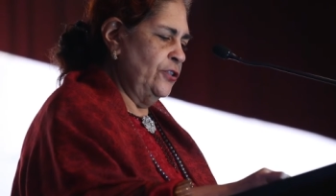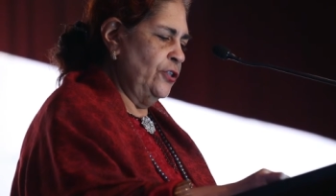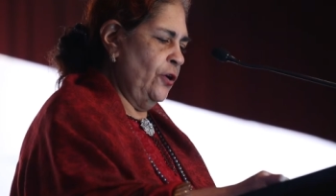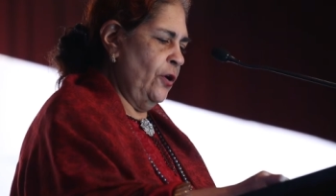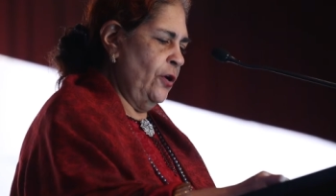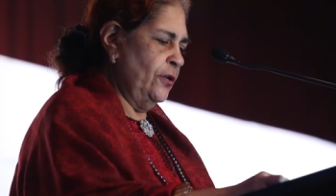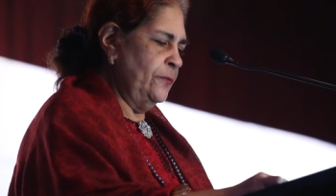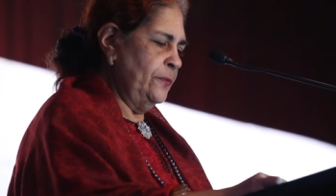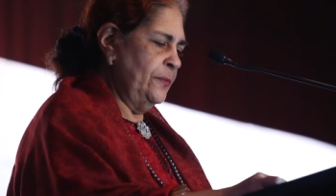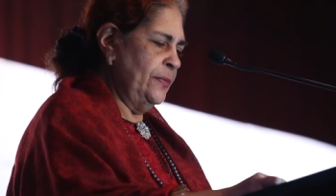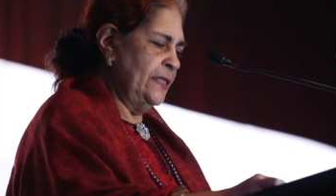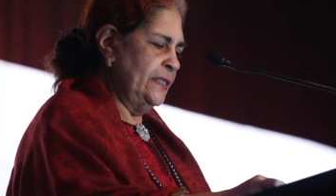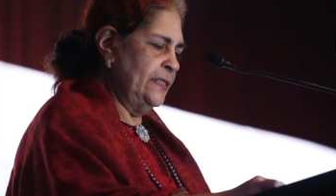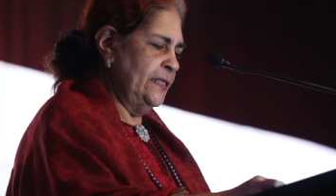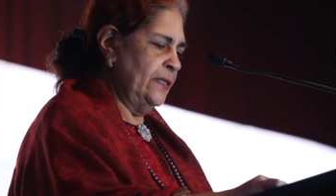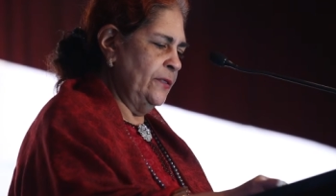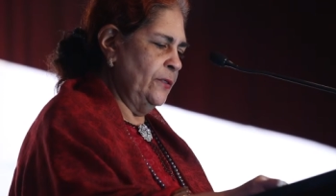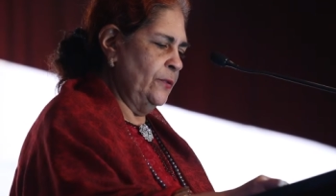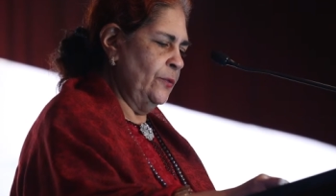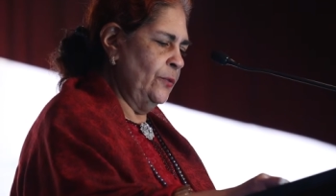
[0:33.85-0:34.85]
John
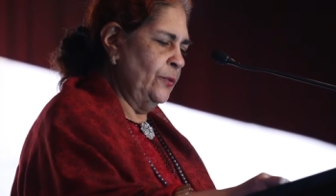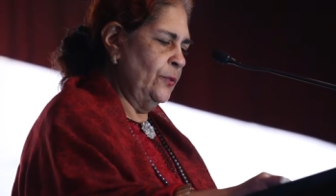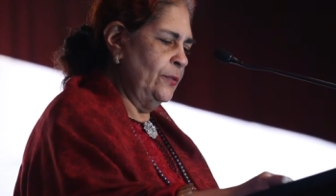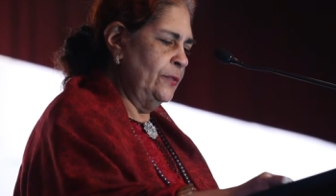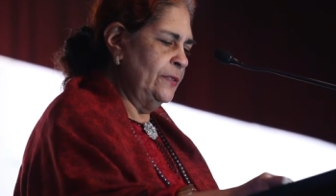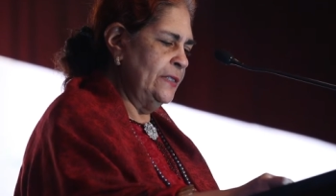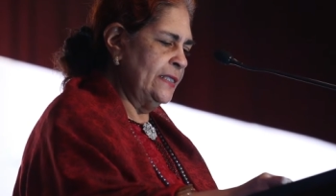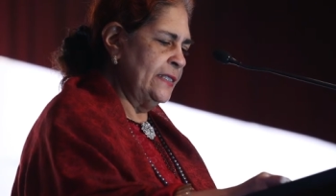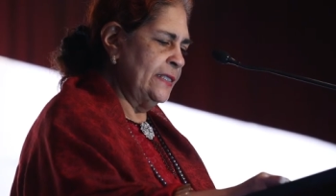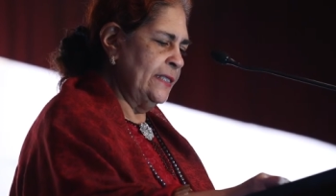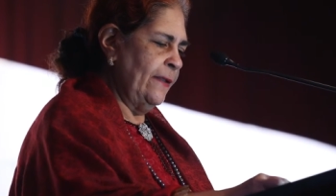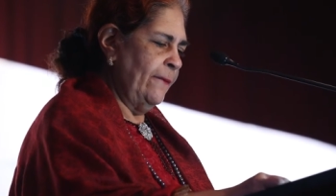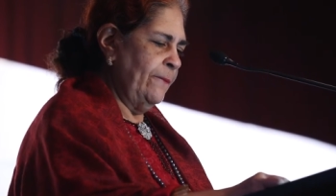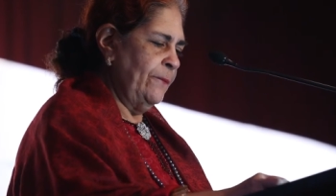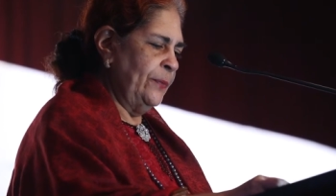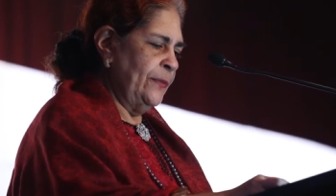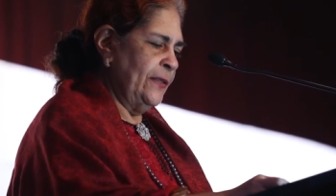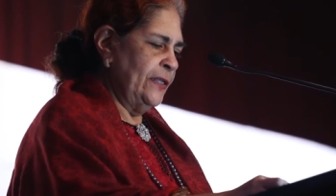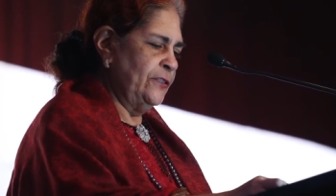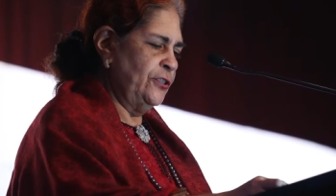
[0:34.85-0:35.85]
Peter Cools,
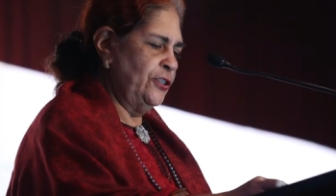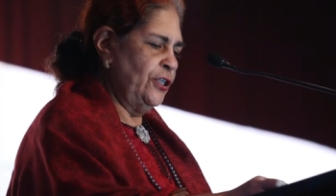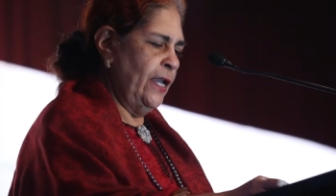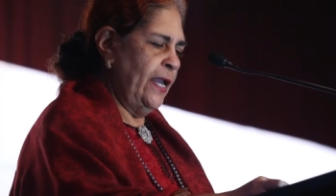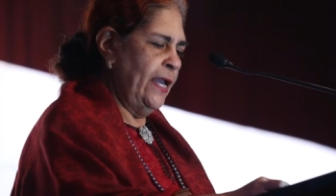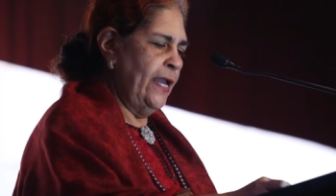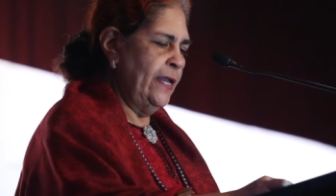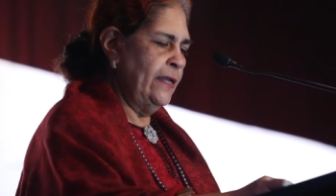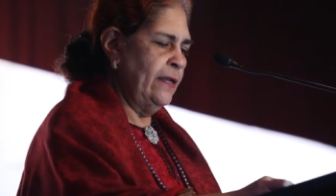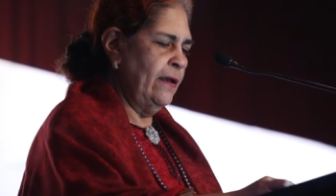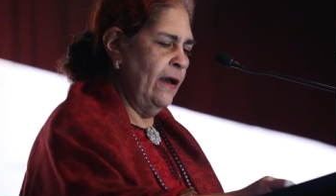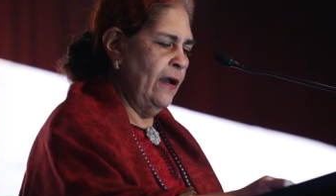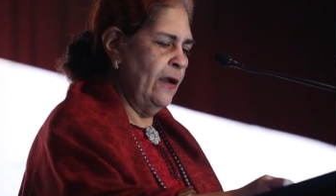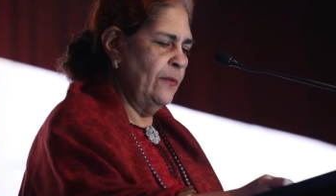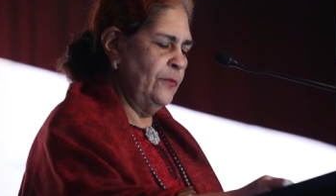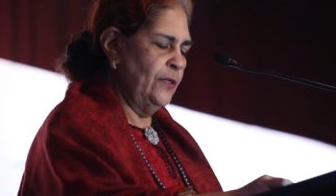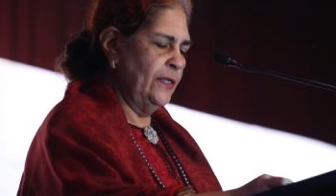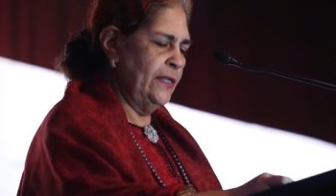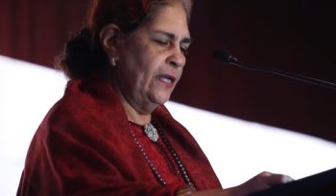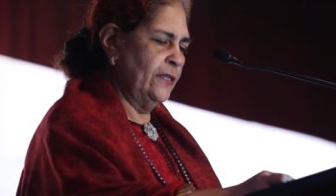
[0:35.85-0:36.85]
Chair,
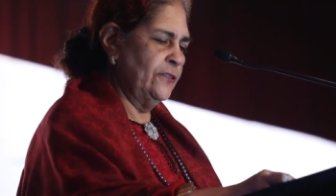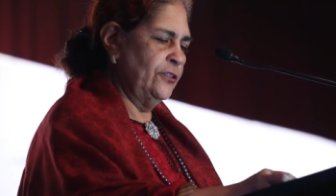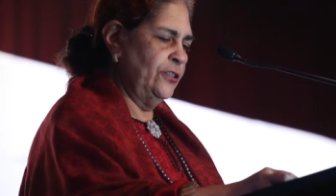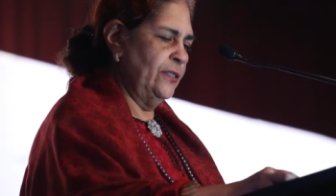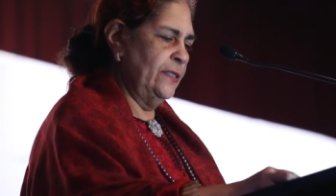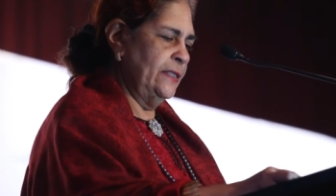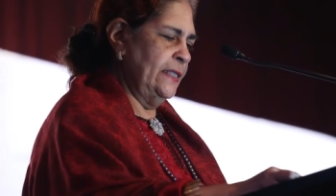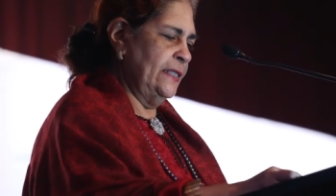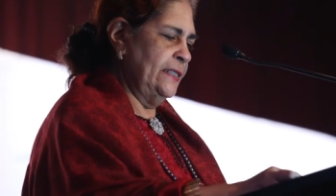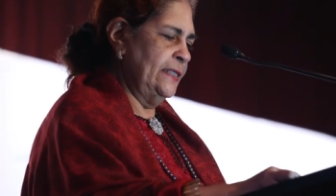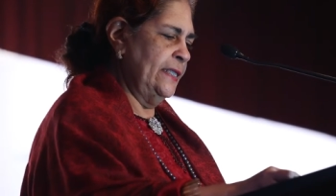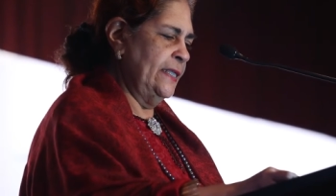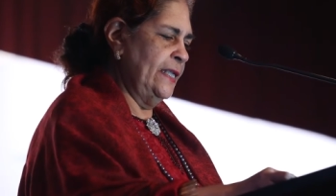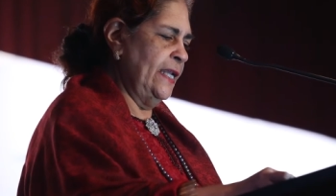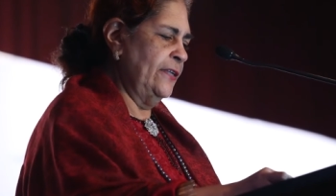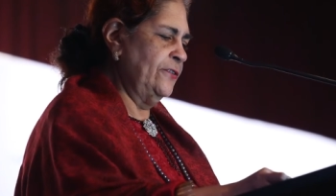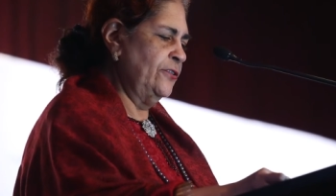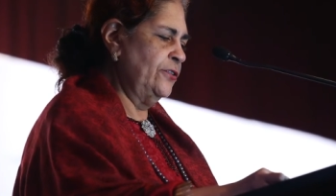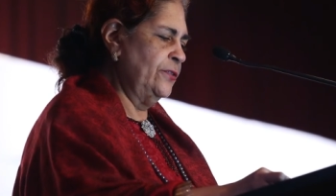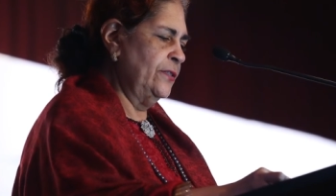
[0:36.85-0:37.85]
Harm Reduction
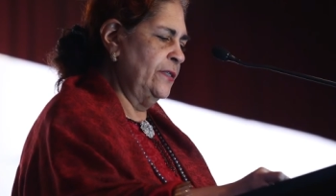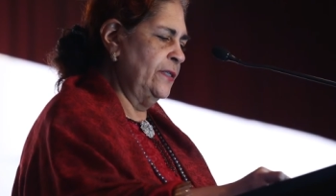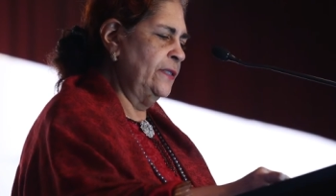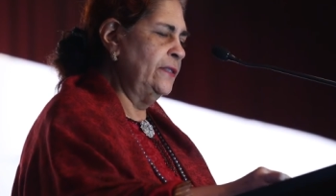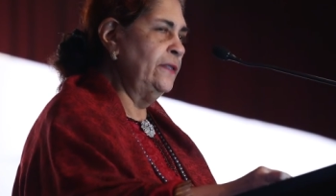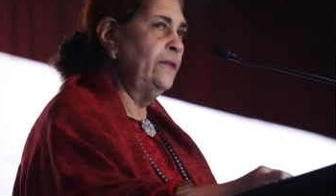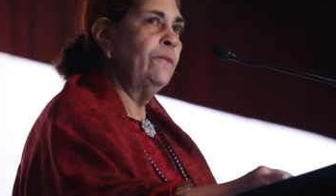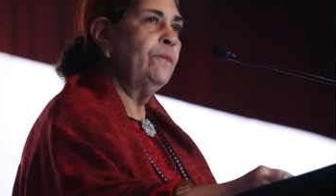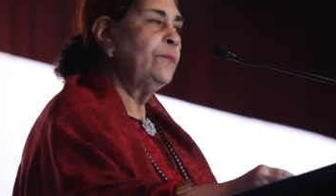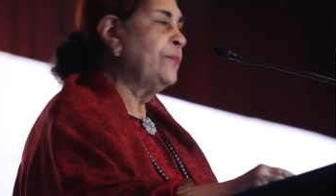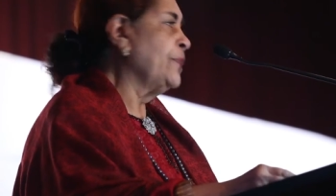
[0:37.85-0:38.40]
International,